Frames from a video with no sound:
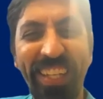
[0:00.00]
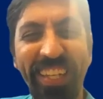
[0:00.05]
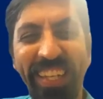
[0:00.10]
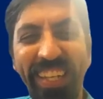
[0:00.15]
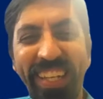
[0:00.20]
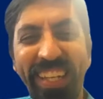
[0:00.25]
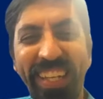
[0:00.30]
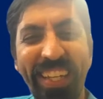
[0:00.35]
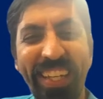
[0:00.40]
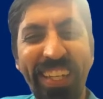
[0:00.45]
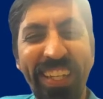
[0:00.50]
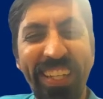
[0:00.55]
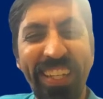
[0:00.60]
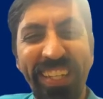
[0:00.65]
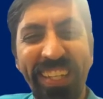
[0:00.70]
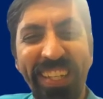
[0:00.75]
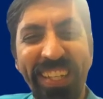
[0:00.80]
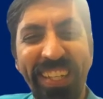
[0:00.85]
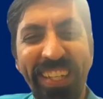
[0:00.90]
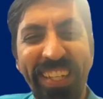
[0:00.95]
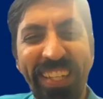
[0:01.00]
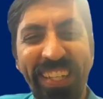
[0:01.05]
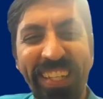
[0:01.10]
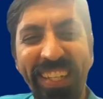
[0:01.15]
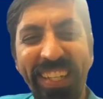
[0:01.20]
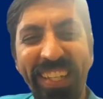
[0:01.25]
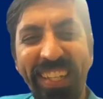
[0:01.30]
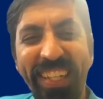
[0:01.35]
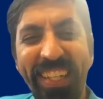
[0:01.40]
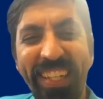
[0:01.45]

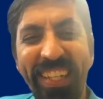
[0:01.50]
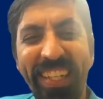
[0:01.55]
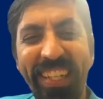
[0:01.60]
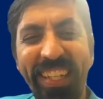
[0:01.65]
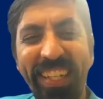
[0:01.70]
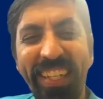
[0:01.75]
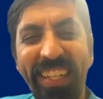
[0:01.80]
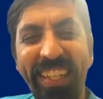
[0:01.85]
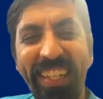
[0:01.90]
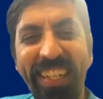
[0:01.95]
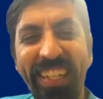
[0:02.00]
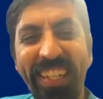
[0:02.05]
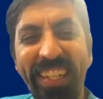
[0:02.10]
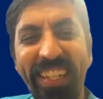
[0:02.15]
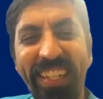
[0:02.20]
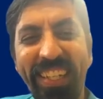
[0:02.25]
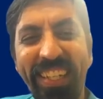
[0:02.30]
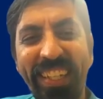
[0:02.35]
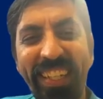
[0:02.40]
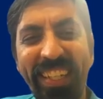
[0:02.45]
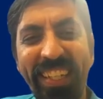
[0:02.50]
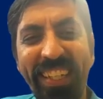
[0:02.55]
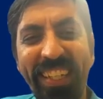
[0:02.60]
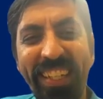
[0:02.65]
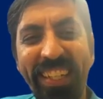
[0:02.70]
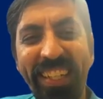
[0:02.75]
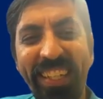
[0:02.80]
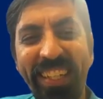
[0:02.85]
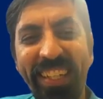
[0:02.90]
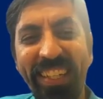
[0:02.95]

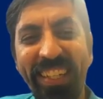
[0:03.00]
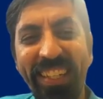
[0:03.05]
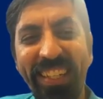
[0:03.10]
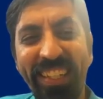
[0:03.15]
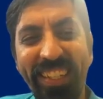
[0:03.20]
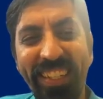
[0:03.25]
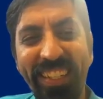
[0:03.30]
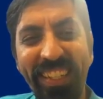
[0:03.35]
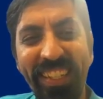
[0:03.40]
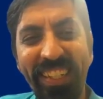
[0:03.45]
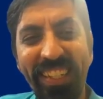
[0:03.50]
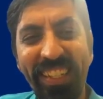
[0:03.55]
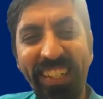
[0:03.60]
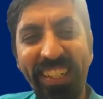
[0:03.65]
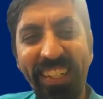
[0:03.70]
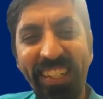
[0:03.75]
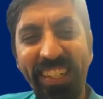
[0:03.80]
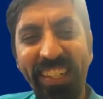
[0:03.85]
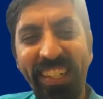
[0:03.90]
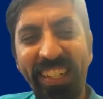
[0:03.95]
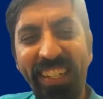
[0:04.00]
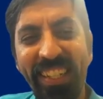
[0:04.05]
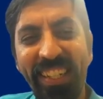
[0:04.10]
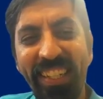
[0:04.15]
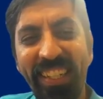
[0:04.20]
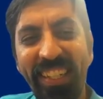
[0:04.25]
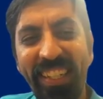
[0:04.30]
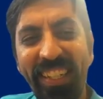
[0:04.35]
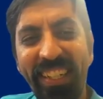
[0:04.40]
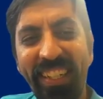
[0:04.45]

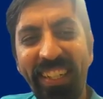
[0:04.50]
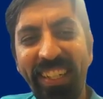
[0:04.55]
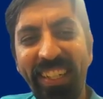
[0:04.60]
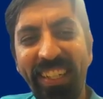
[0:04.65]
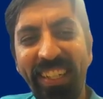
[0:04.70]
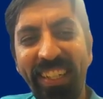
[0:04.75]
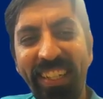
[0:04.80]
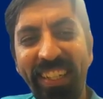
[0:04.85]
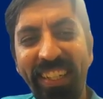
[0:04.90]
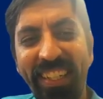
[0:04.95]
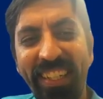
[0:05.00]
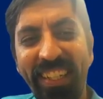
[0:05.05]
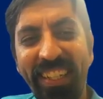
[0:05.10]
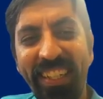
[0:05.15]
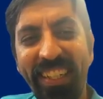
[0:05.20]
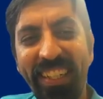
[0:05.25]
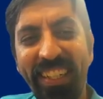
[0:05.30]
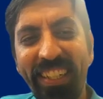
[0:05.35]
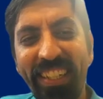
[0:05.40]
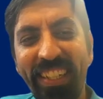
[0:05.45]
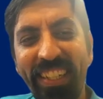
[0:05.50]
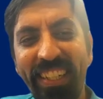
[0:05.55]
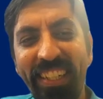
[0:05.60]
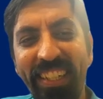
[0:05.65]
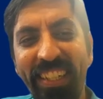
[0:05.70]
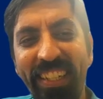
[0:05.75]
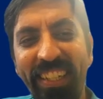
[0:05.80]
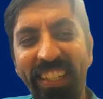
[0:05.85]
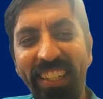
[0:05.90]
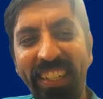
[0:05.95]

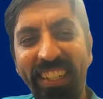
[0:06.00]
(not speaking)